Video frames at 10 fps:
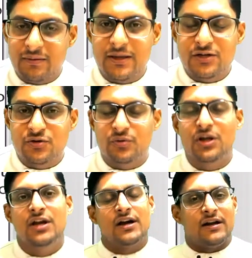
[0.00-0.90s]
will be
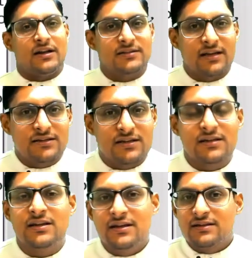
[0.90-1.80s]
issued under
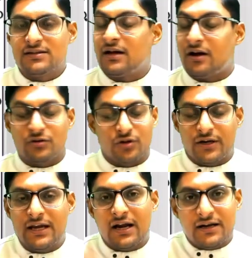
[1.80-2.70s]

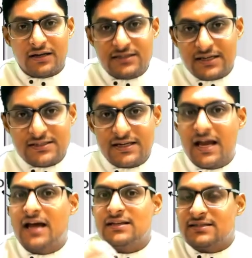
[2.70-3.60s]
under
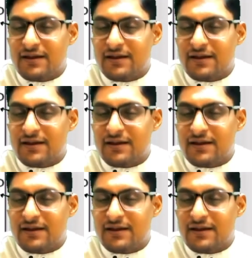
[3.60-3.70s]
GSTR